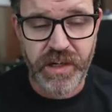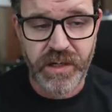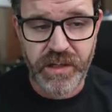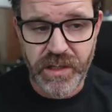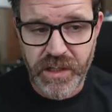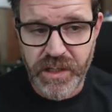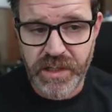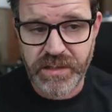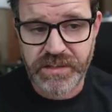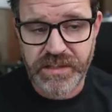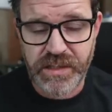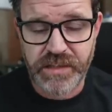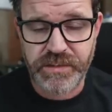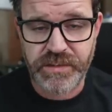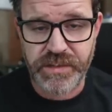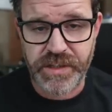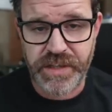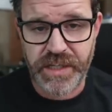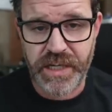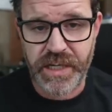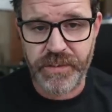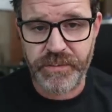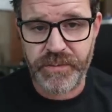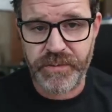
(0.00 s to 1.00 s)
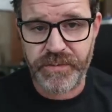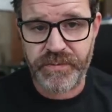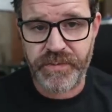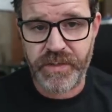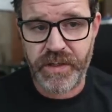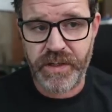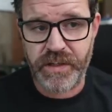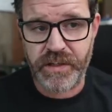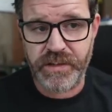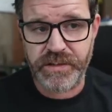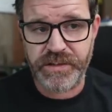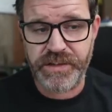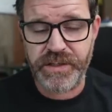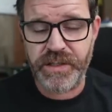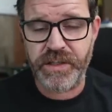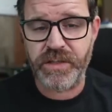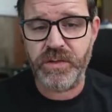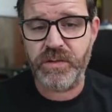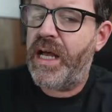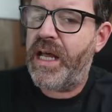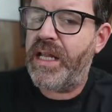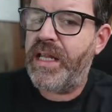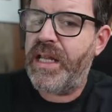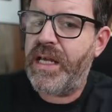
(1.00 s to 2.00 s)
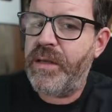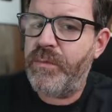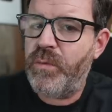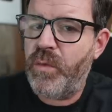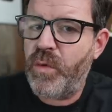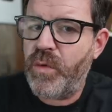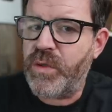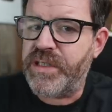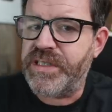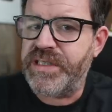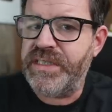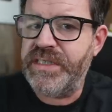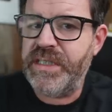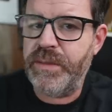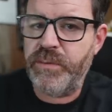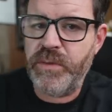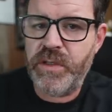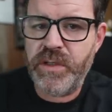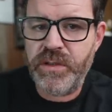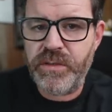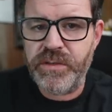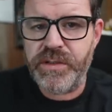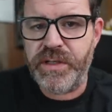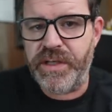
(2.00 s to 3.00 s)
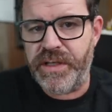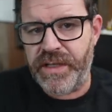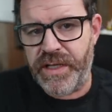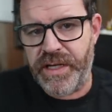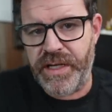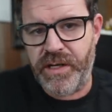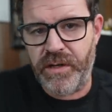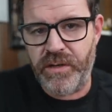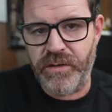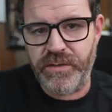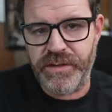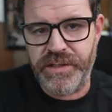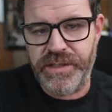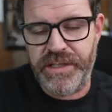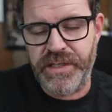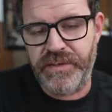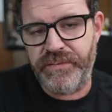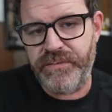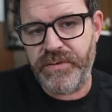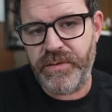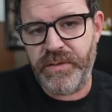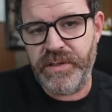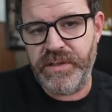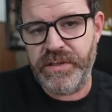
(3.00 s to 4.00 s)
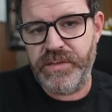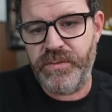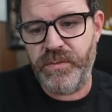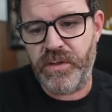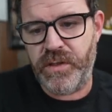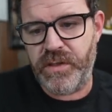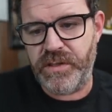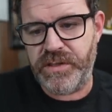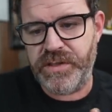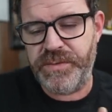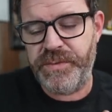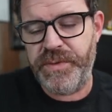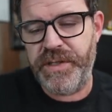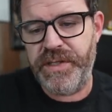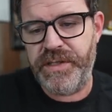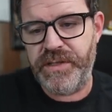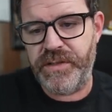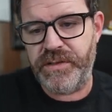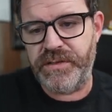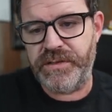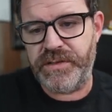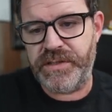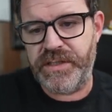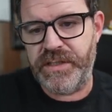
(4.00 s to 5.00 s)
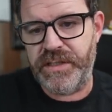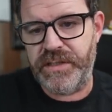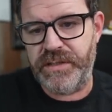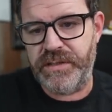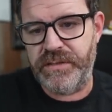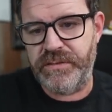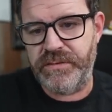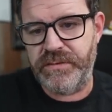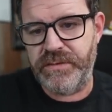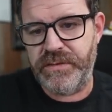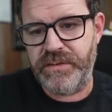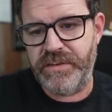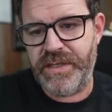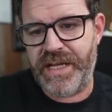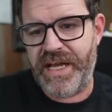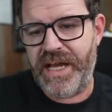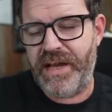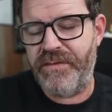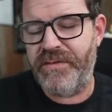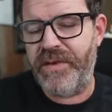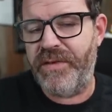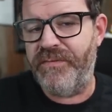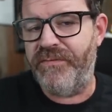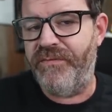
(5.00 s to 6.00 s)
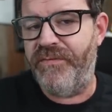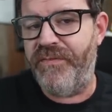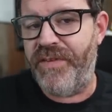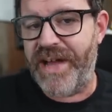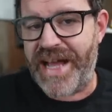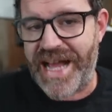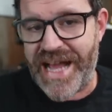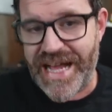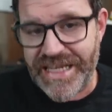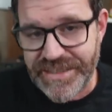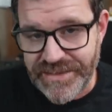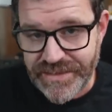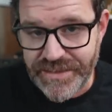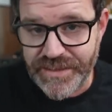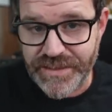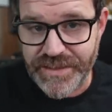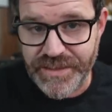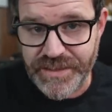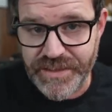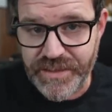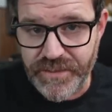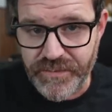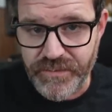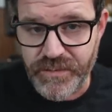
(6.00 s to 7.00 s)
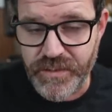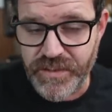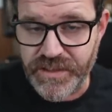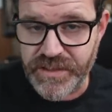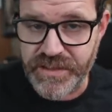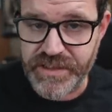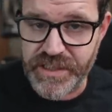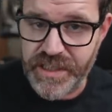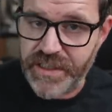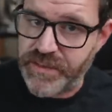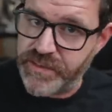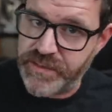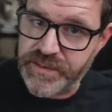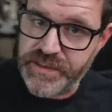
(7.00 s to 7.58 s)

A lot of times with amplifiers, they're a lot more similar than they are different, where speakers can have a vastly different sound